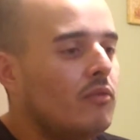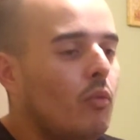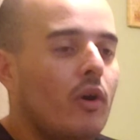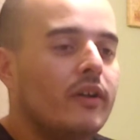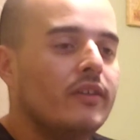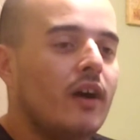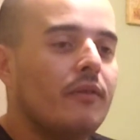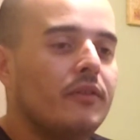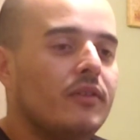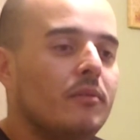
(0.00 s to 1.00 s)
One is
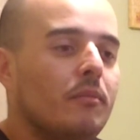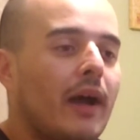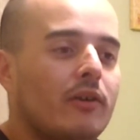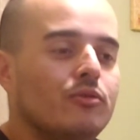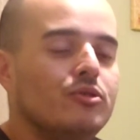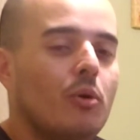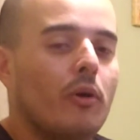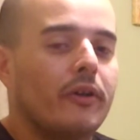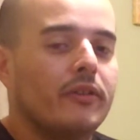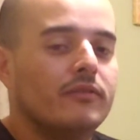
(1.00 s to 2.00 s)
obviously Michael
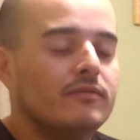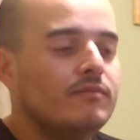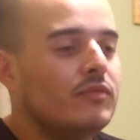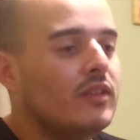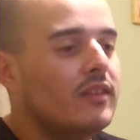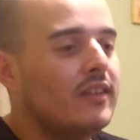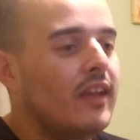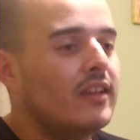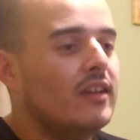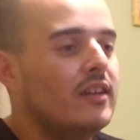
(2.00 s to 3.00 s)
Jordan.
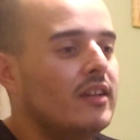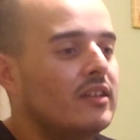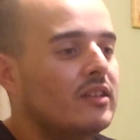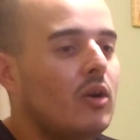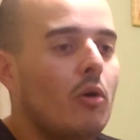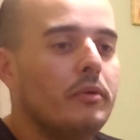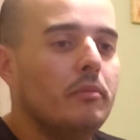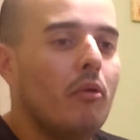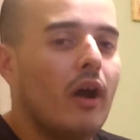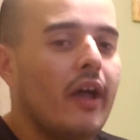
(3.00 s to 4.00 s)
Second is Kobe
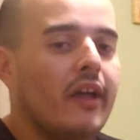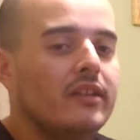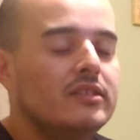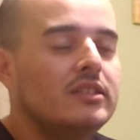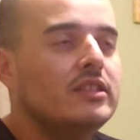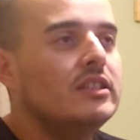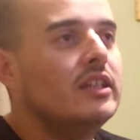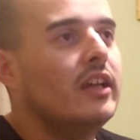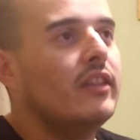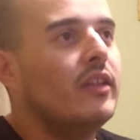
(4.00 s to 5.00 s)
Bryant.
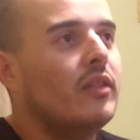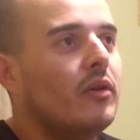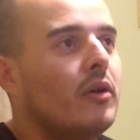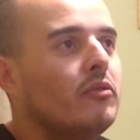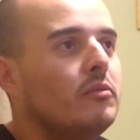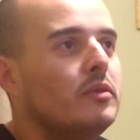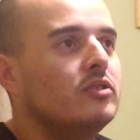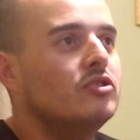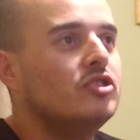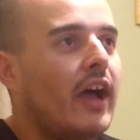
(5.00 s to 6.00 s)
And then third would
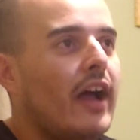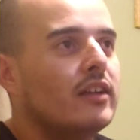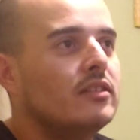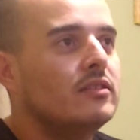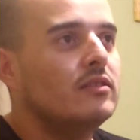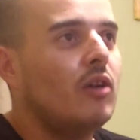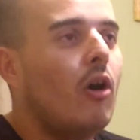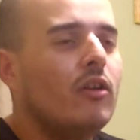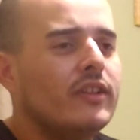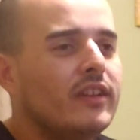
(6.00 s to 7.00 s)
be Shaq.
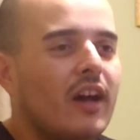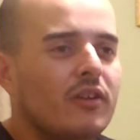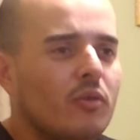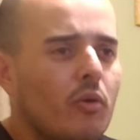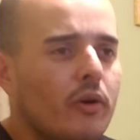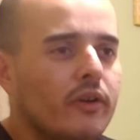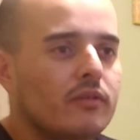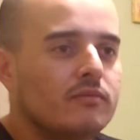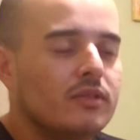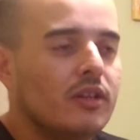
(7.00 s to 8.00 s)
All in not in order,
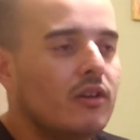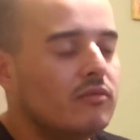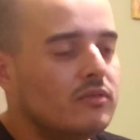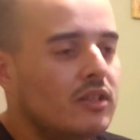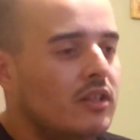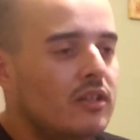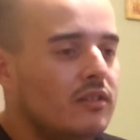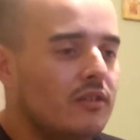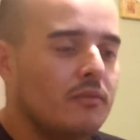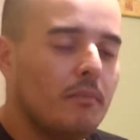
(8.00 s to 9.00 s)
you know.
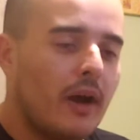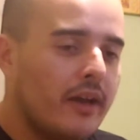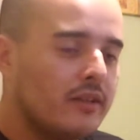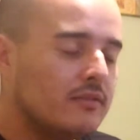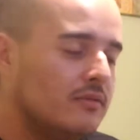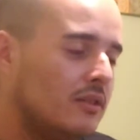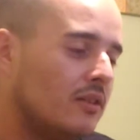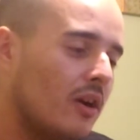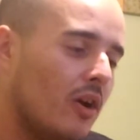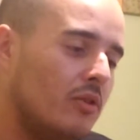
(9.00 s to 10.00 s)
There's Mike,
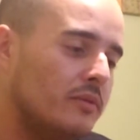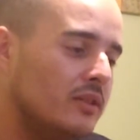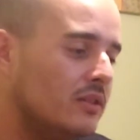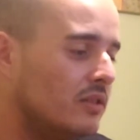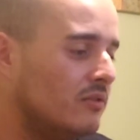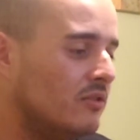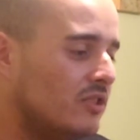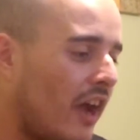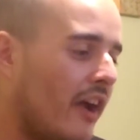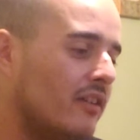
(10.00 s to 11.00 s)
Kobe, and
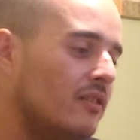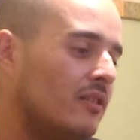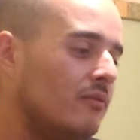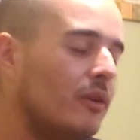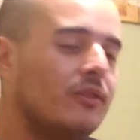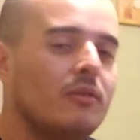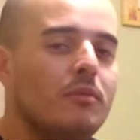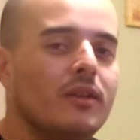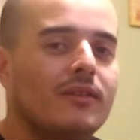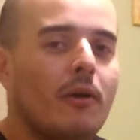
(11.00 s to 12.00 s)
Shaq. Rest in
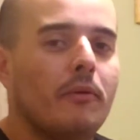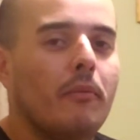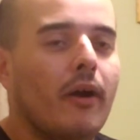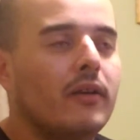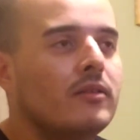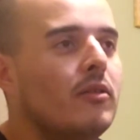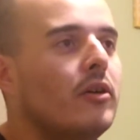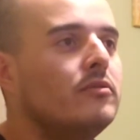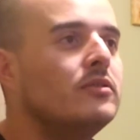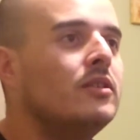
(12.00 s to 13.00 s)
peace, Kobe Bryant, of
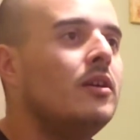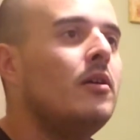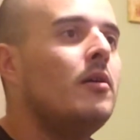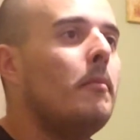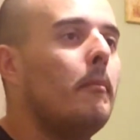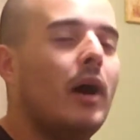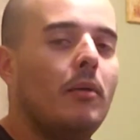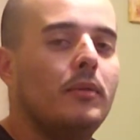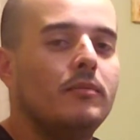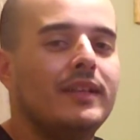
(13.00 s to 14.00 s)
course.
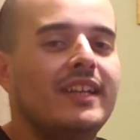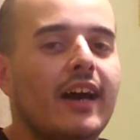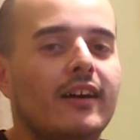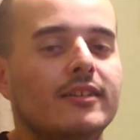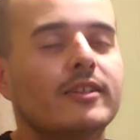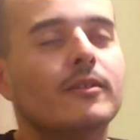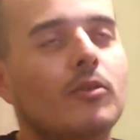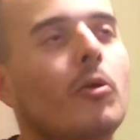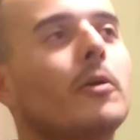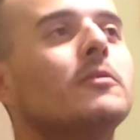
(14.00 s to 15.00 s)
Mamba mentality, of
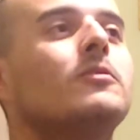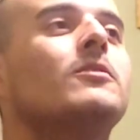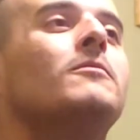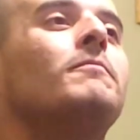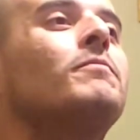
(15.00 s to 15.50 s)
course.